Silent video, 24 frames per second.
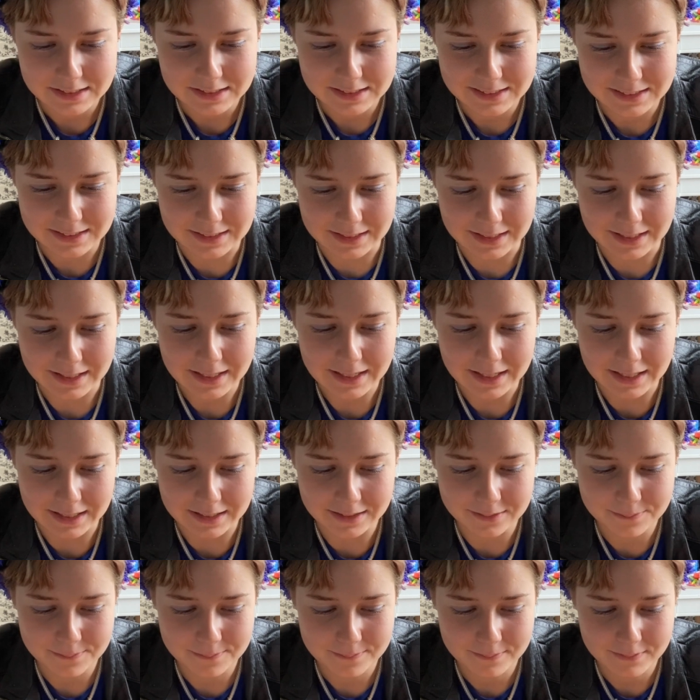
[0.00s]
yeah,
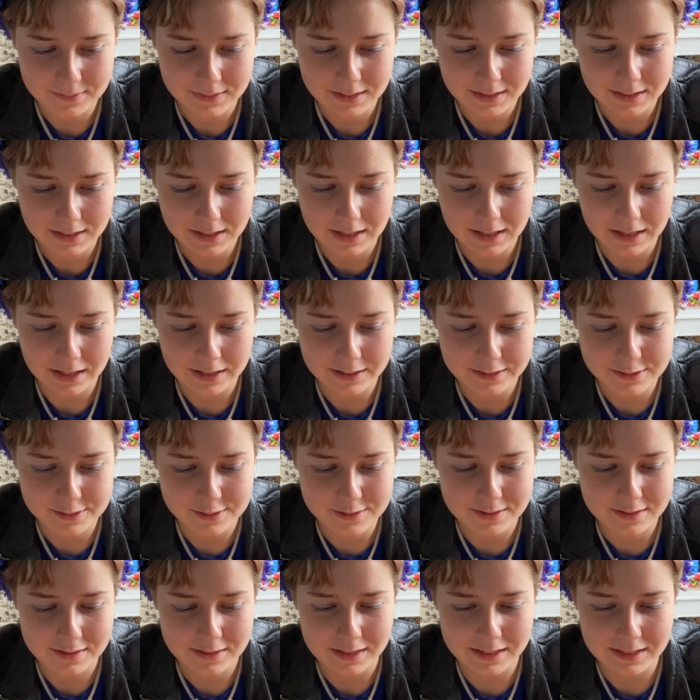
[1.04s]
I just
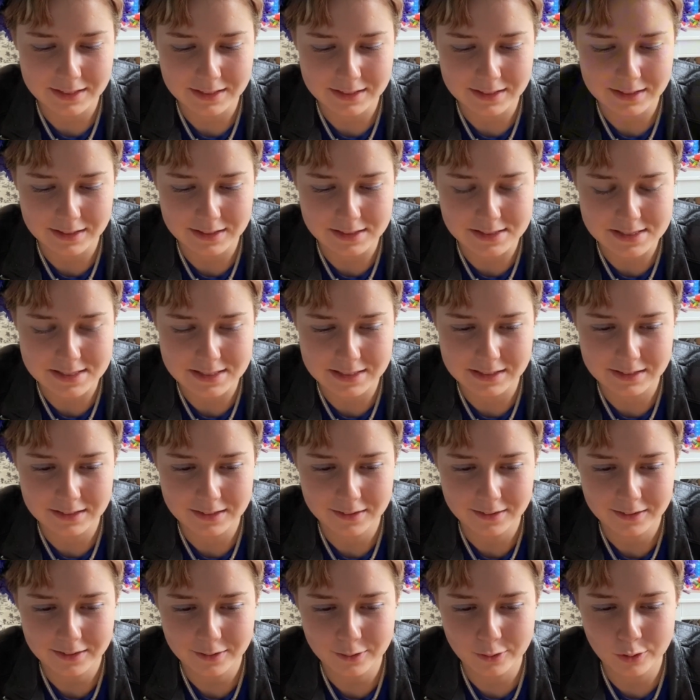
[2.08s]
think it's
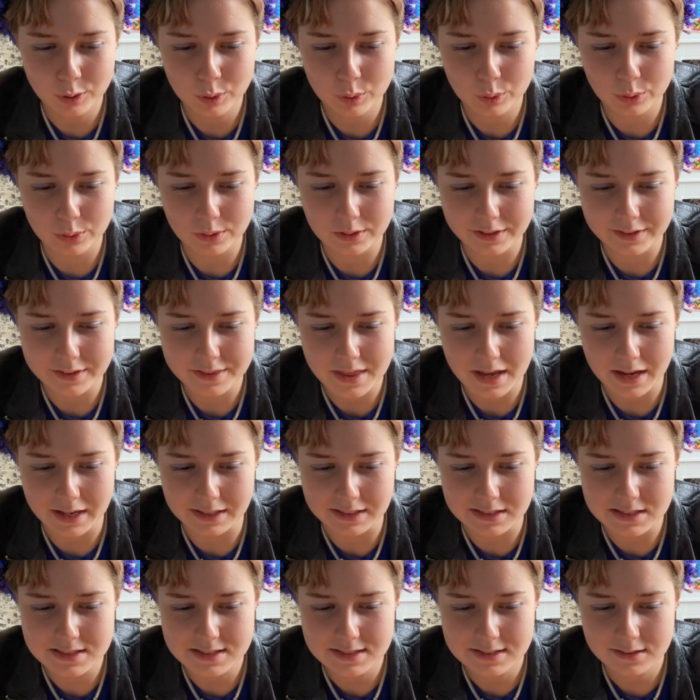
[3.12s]
cool
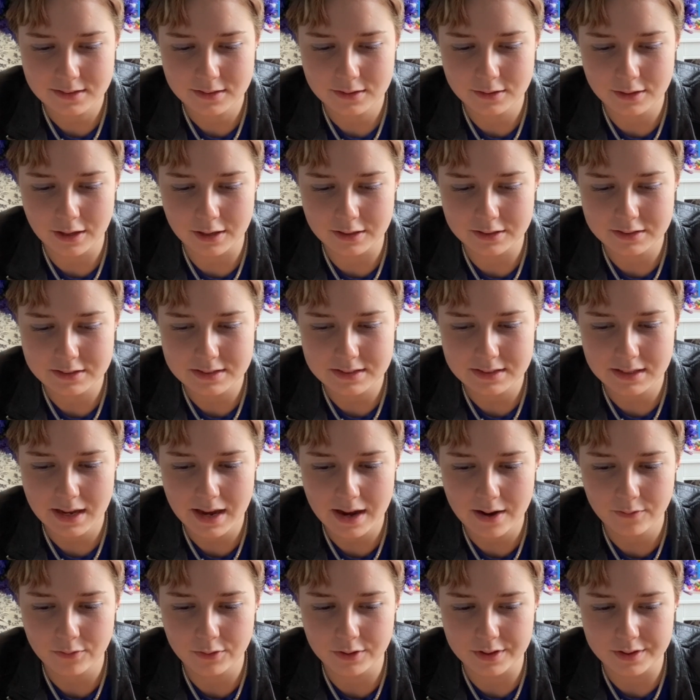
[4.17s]
that not
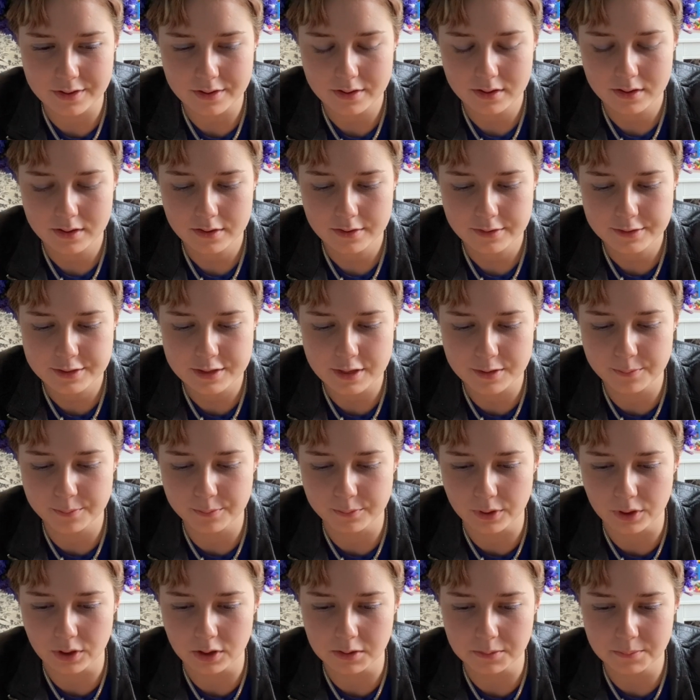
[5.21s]
every
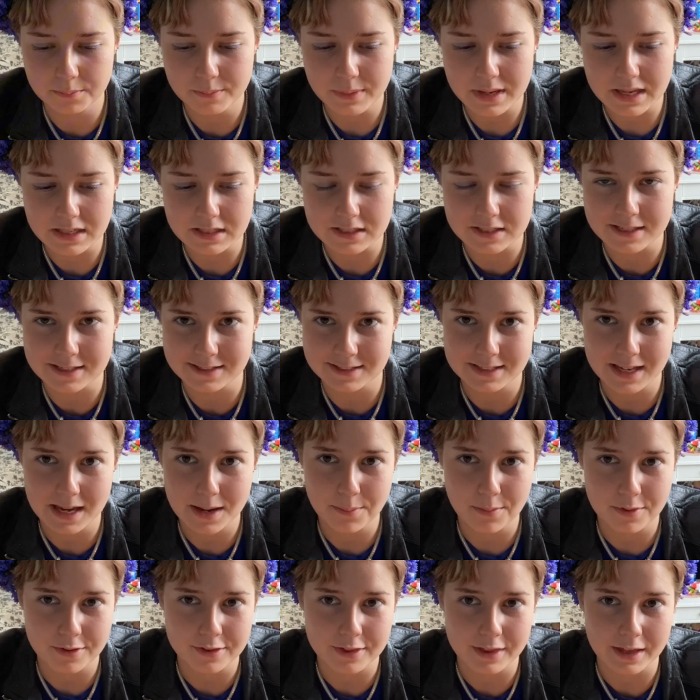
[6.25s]
symbol means the
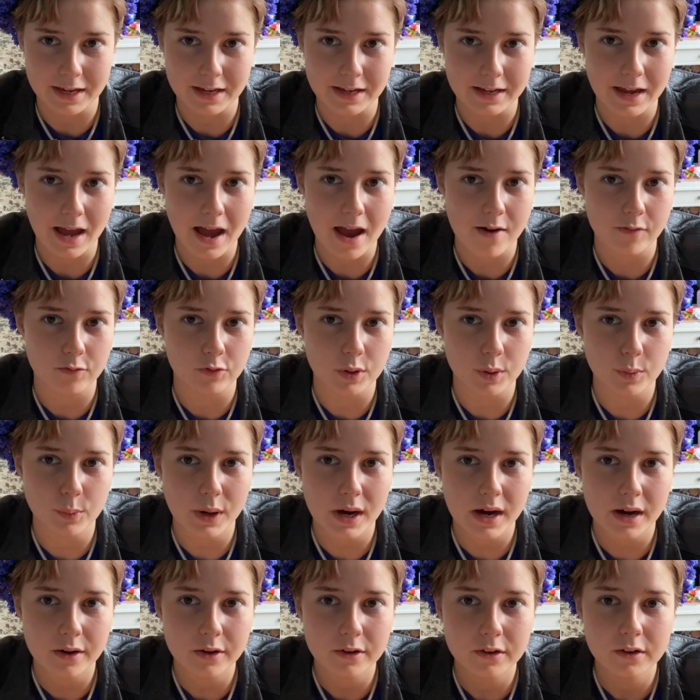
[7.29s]
same thing
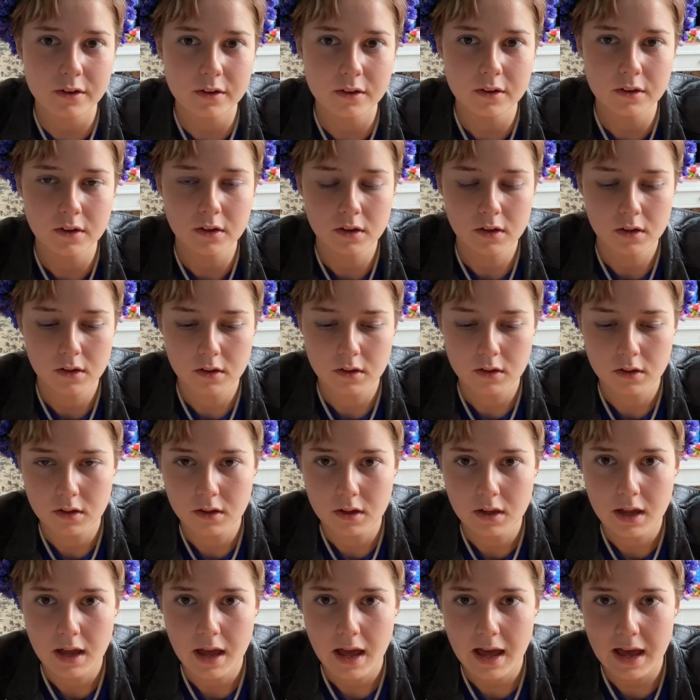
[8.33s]
everywhere.
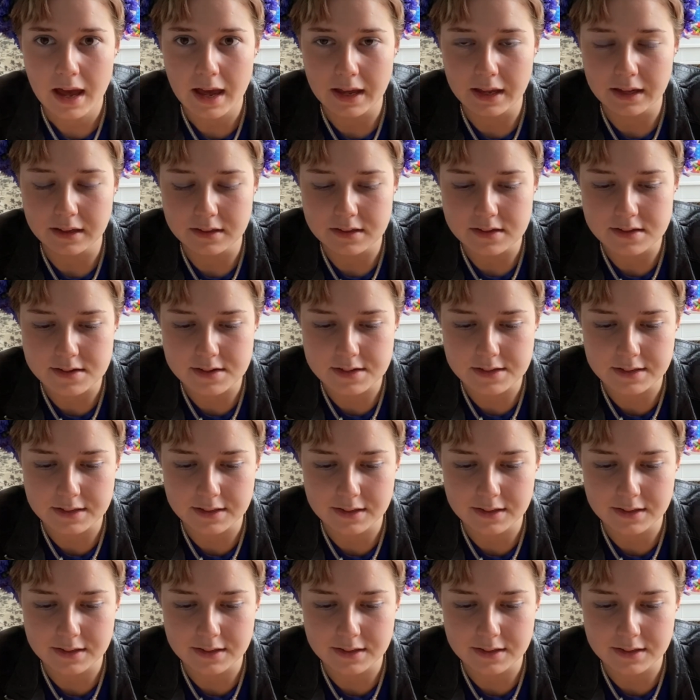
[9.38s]
And